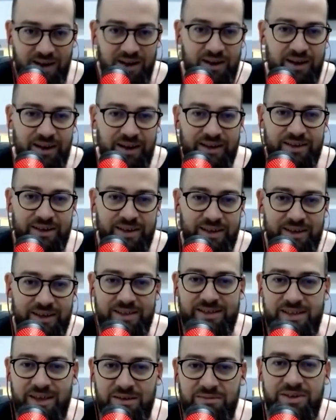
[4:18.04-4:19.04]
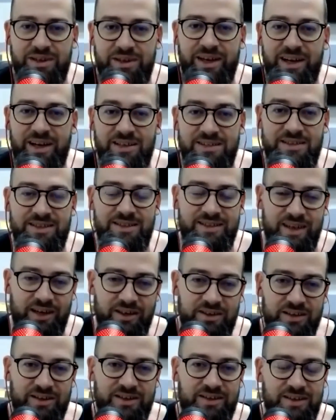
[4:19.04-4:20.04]
LinkedIn is something else. It
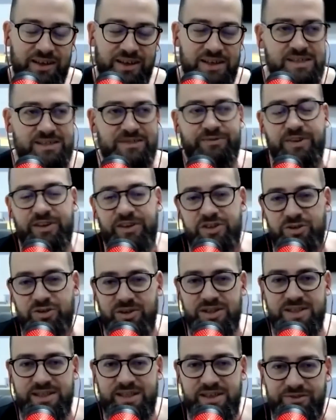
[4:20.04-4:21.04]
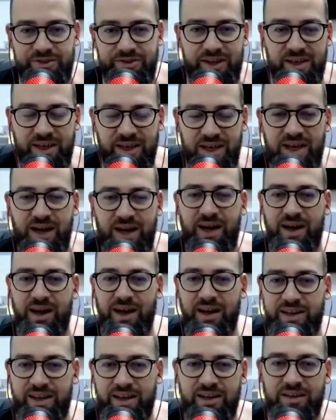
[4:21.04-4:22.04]
started as a virtual CV
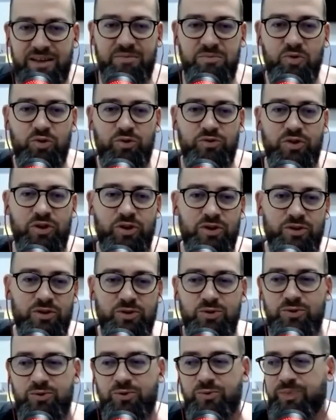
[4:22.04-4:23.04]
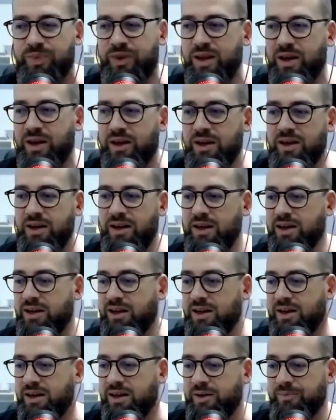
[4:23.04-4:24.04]
and then it moved on to
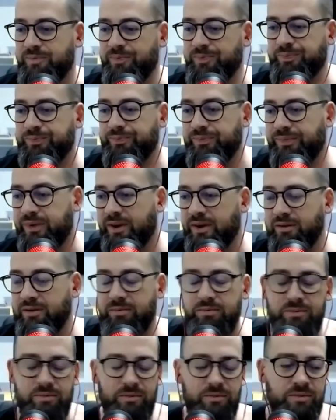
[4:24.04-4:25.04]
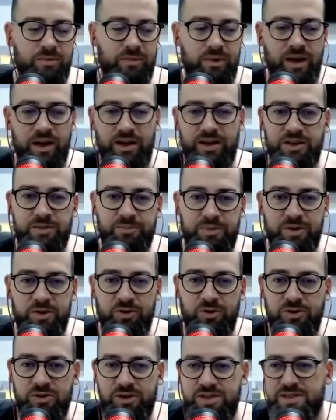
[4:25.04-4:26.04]
um,
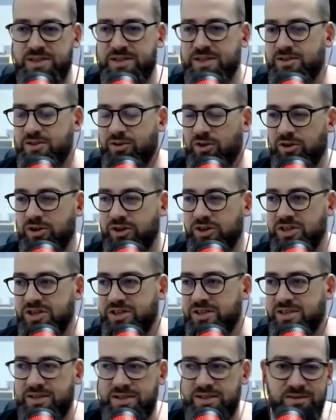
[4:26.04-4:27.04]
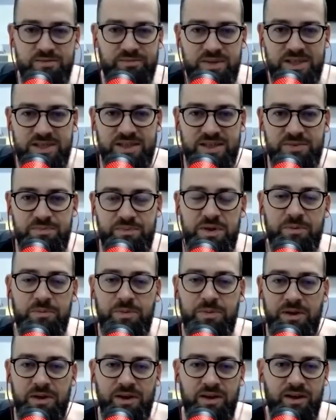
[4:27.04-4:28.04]
entrepreneurs or just business
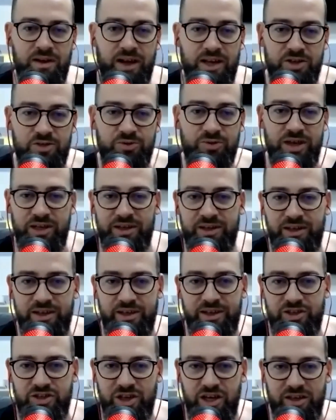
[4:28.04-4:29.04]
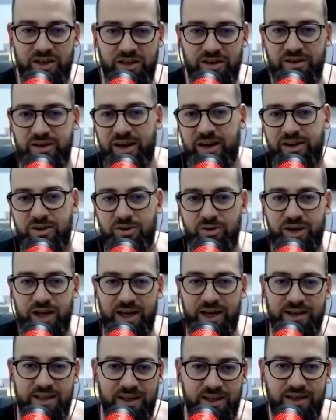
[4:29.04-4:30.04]
people educating each other and
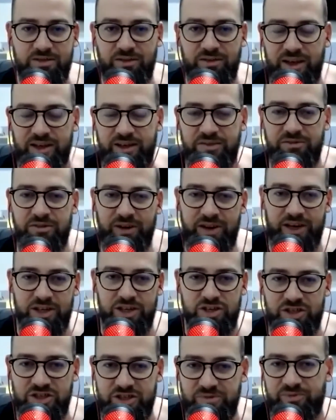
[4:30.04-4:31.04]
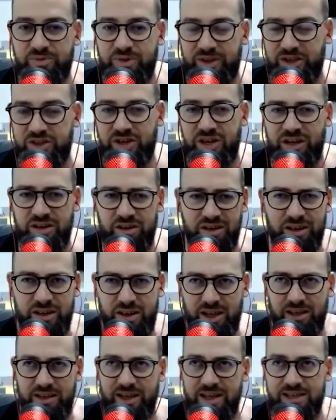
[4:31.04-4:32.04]
connecting creating relationship with each other i
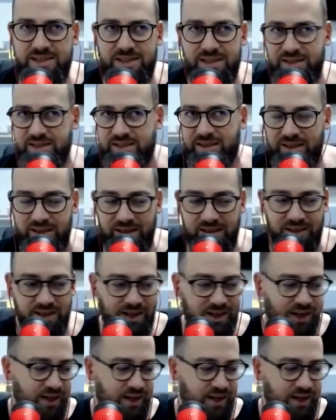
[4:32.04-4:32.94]
think that's in the